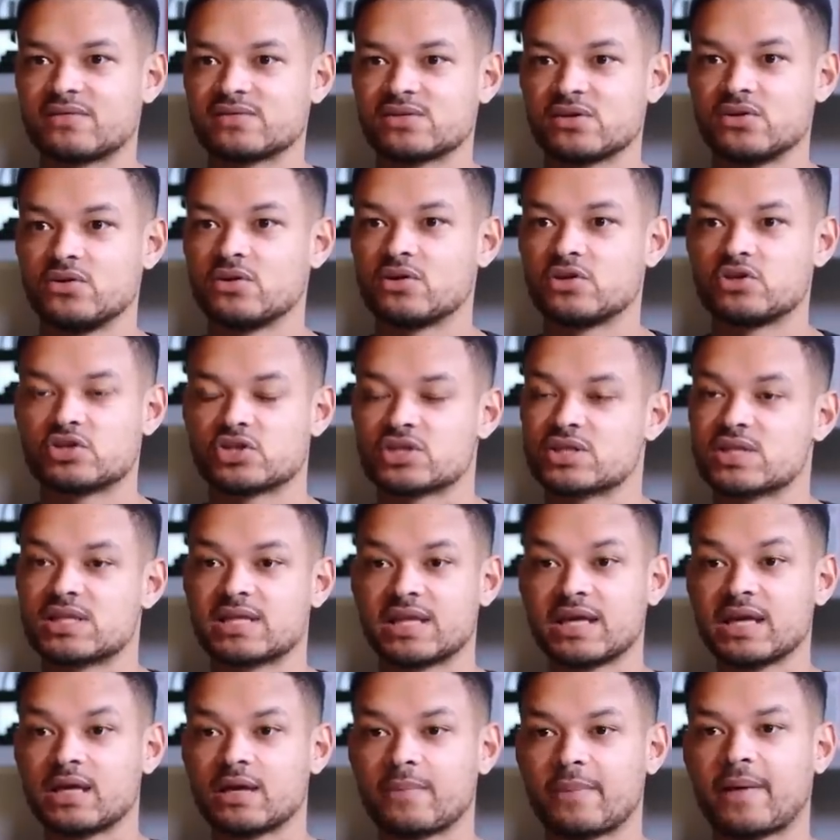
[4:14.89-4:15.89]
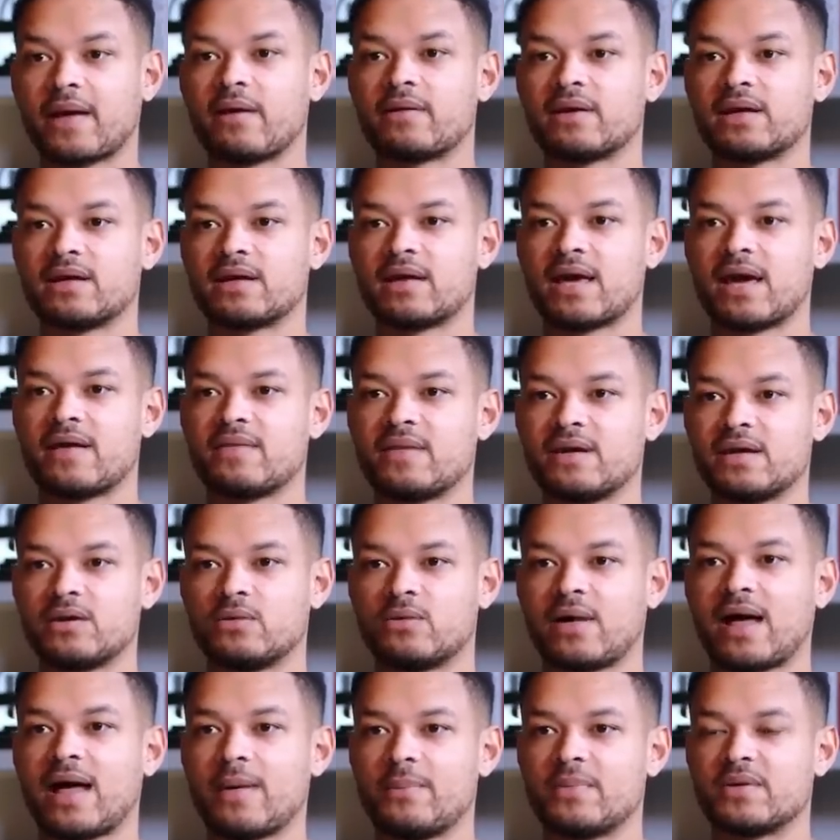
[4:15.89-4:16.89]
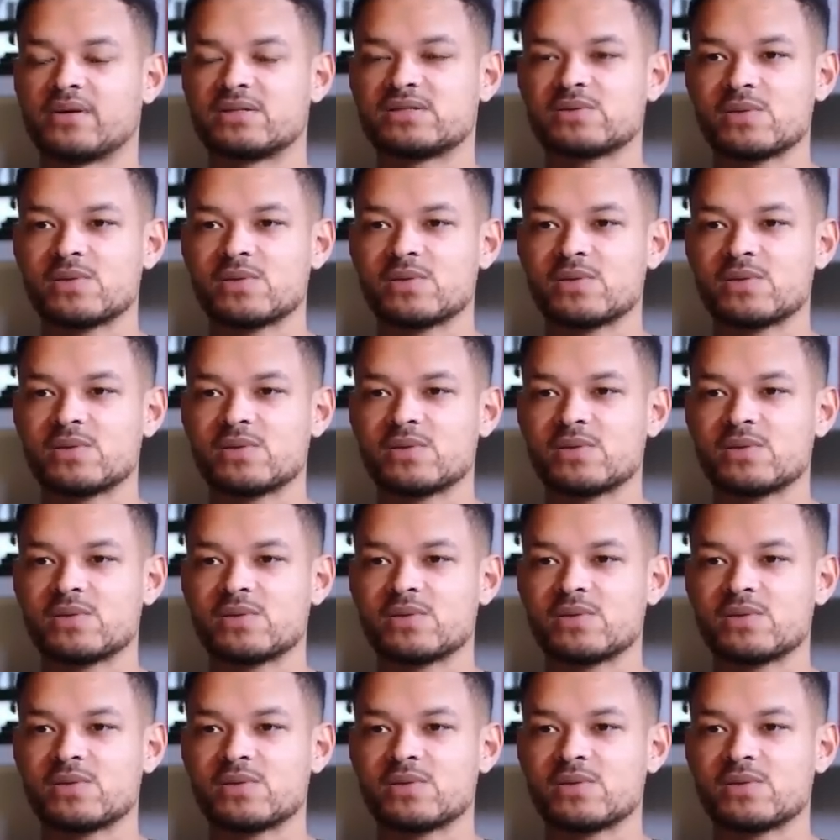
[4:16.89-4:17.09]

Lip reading: So you can just think about it and then it will happen.